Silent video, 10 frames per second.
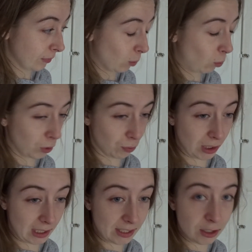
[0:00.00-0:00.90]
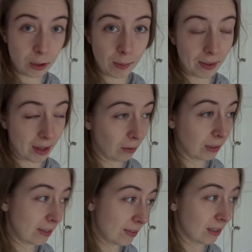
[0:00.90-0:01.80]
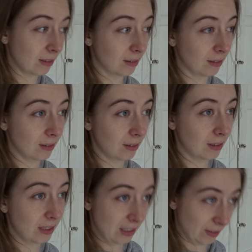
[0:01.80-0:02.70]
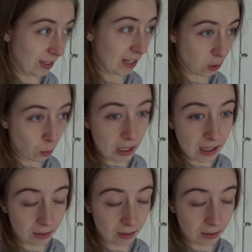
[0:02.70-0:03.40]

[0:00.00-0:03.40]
what really to do about that. I'll give it until next week.